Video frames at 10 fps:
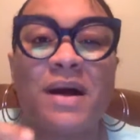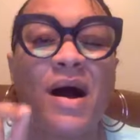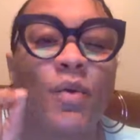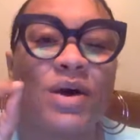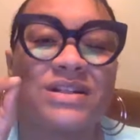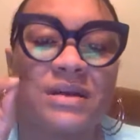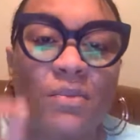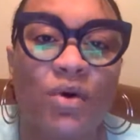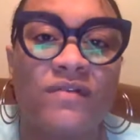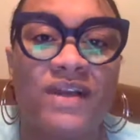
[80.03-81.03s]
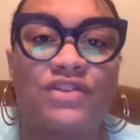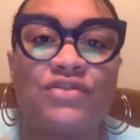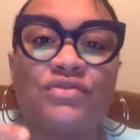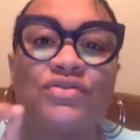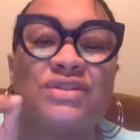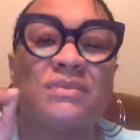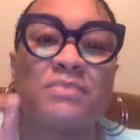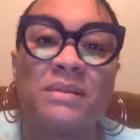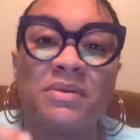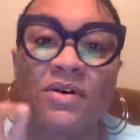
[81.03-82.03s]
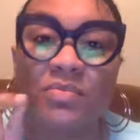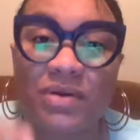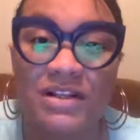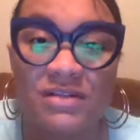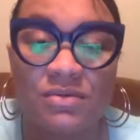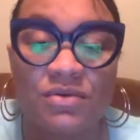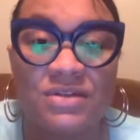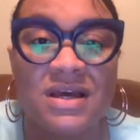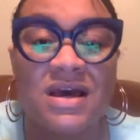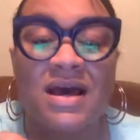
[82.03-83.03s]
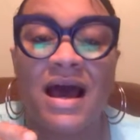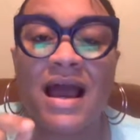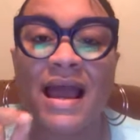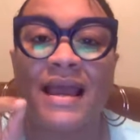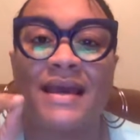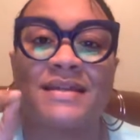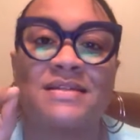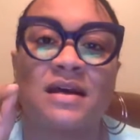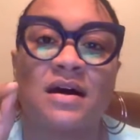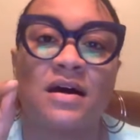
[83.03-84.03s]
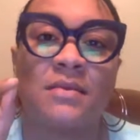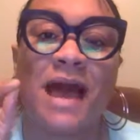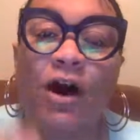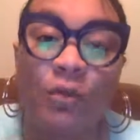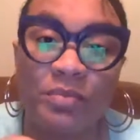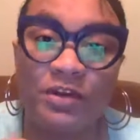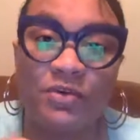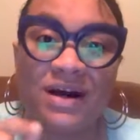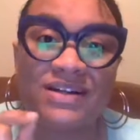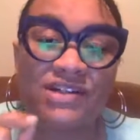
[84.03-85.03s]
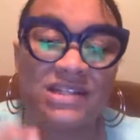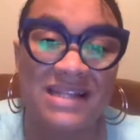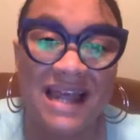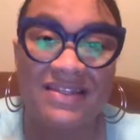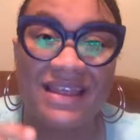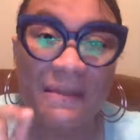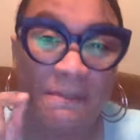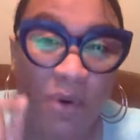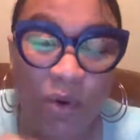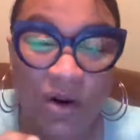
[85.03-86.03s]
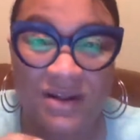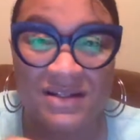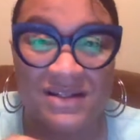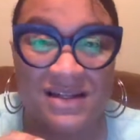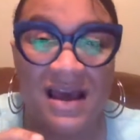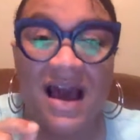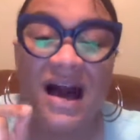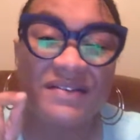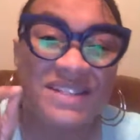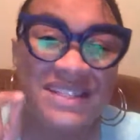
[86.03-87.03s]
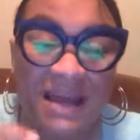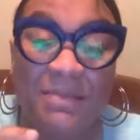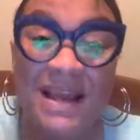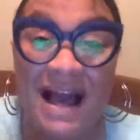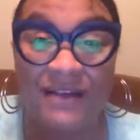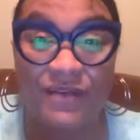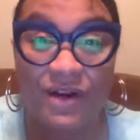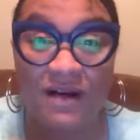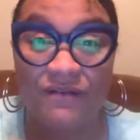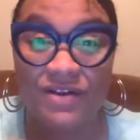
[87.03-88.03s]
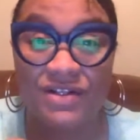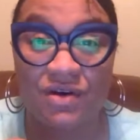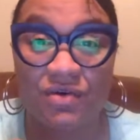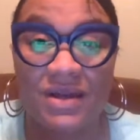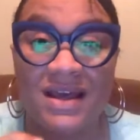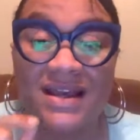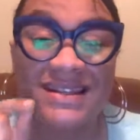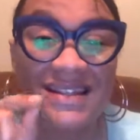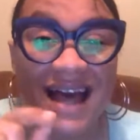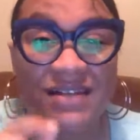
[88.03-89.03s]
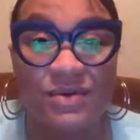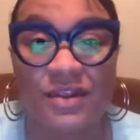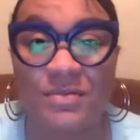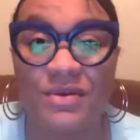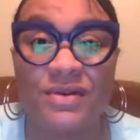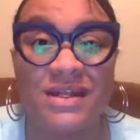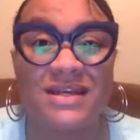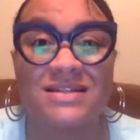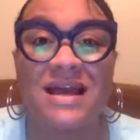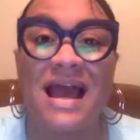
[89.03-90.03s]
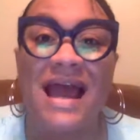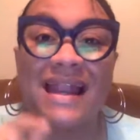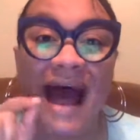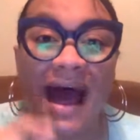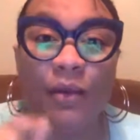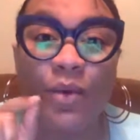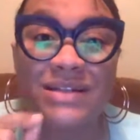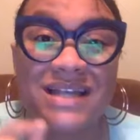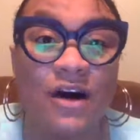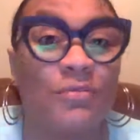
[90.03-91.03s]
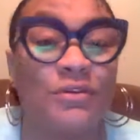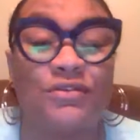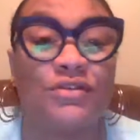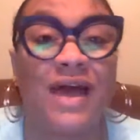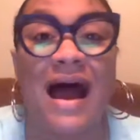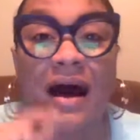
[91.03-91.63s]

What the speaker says: I want to motivate you using biblical principles and help you understand the importance of stepping out of your comfort zone, because that's where the beauty is. And I want to help you do that.